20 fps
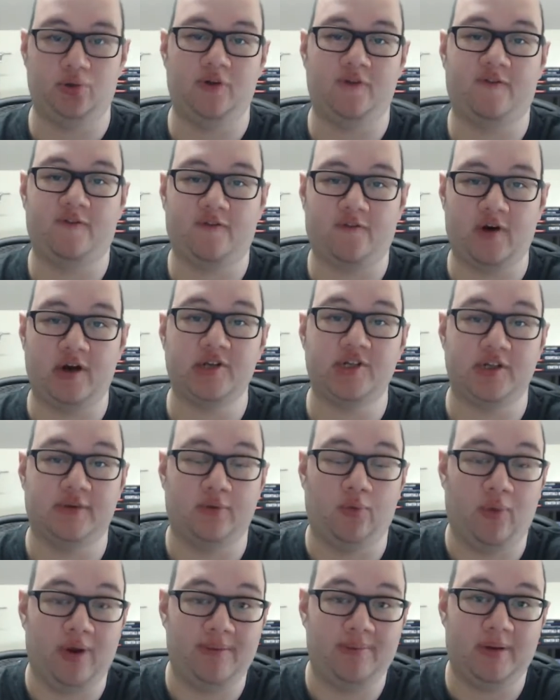the front of the
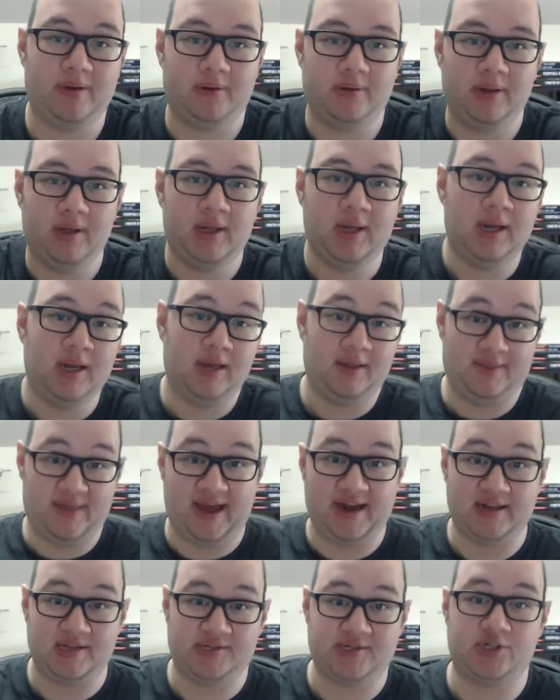windmill
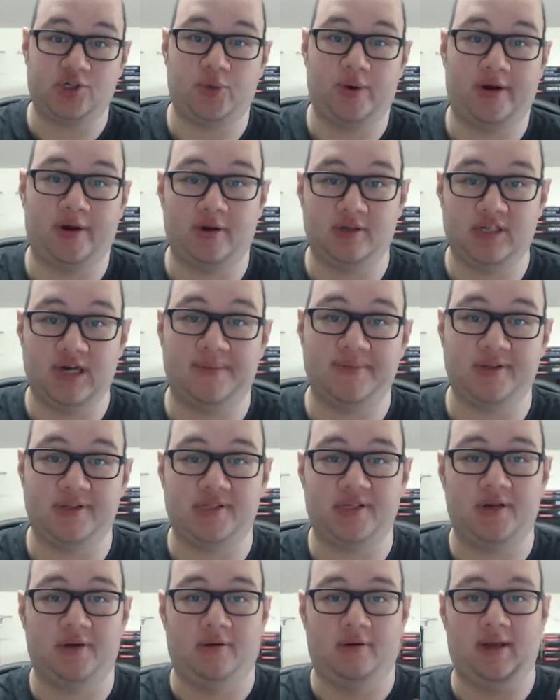that is situated on top of
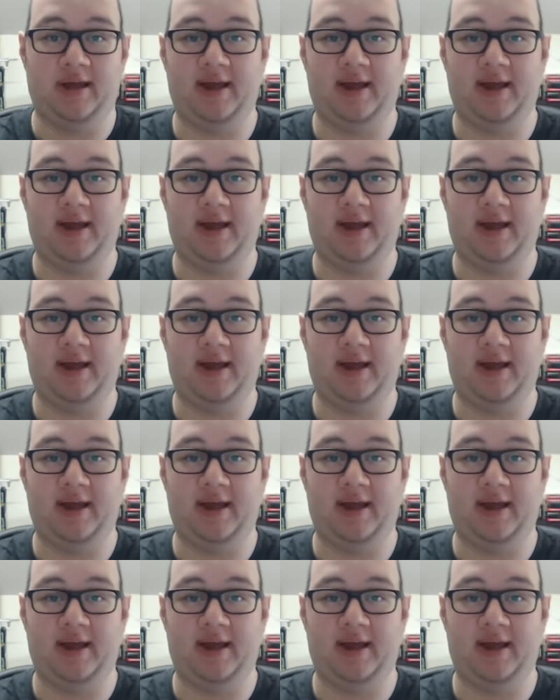this hill.